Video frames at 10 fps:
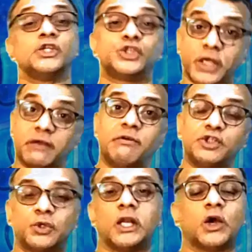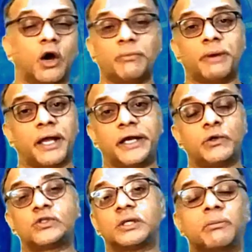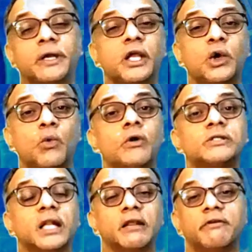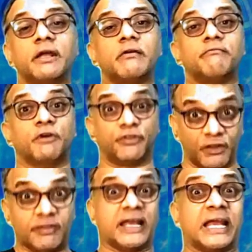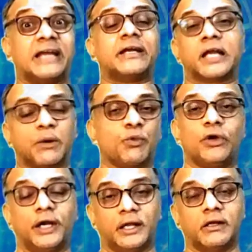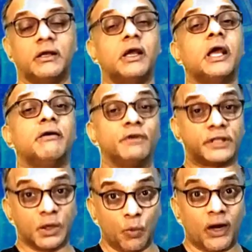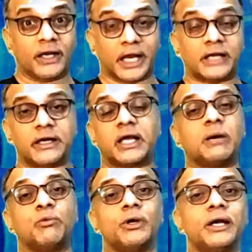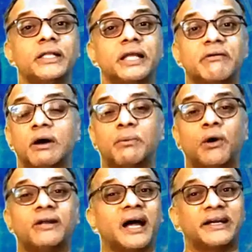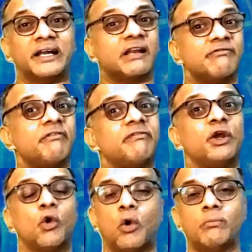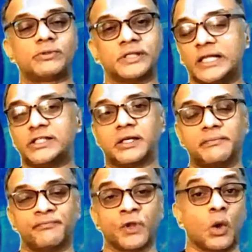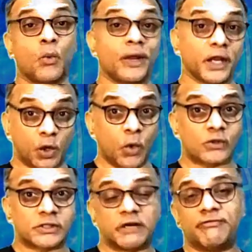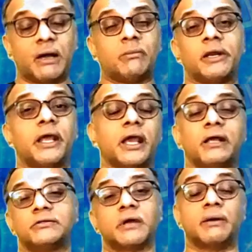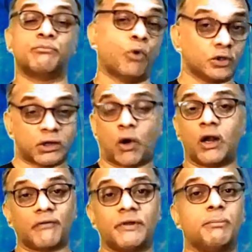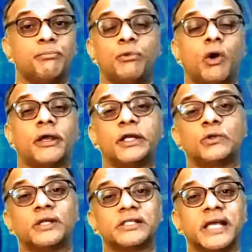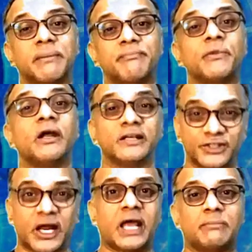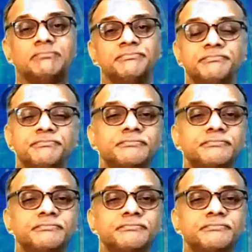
She eventually got married to somebody who was living within the gated community. Within one gated community, there were about 150 homes. That's it. Very close-knit family, both all of them belonging to the same tribe,